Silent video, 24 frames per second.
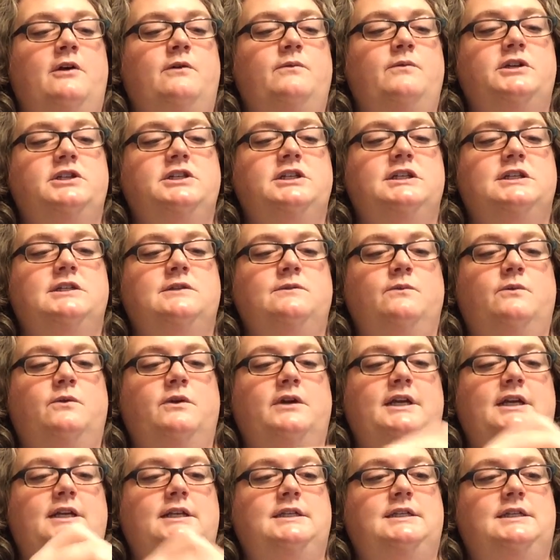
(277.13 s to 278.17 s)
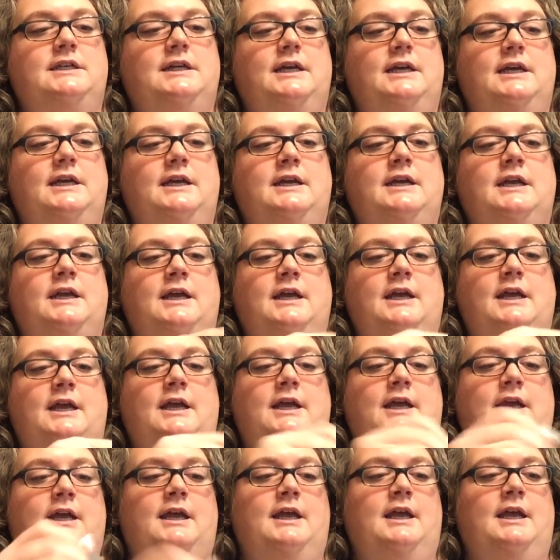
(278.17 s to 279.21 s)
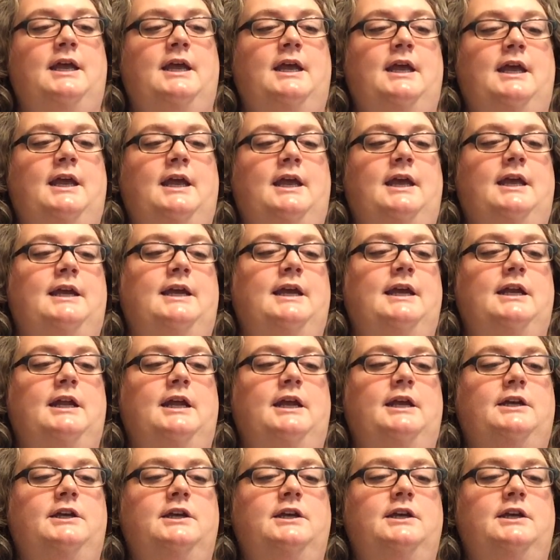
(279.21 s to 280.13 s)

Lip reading: We just want to get a